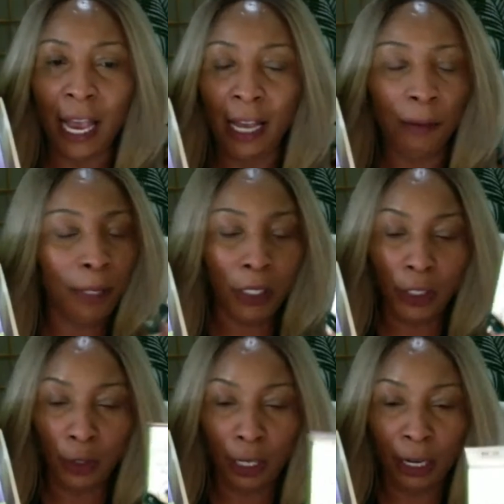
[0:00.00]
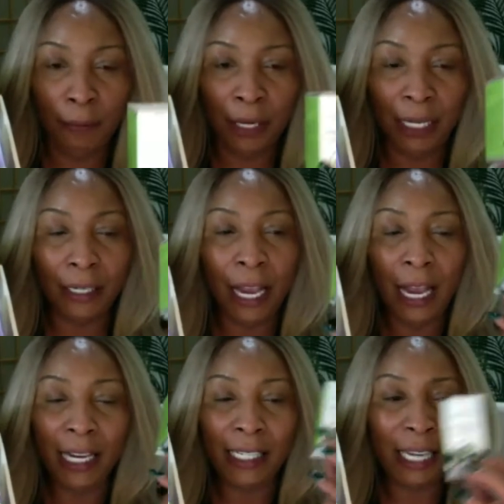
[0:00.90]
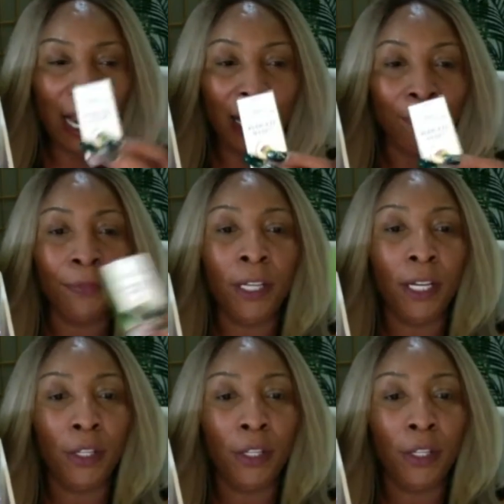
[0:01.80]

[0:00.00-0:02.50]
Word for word: And I'm going to show you in a minute. And then